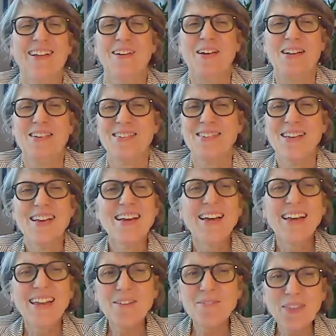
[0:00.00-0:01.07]
Because
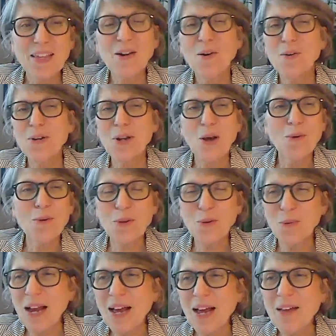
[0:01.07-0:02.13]
you don't know
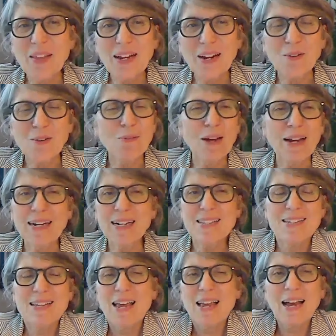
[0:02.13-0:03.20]
you're out there, right?
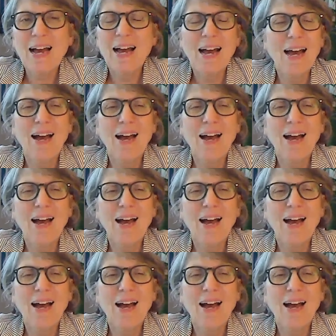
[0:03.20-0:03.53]
It's like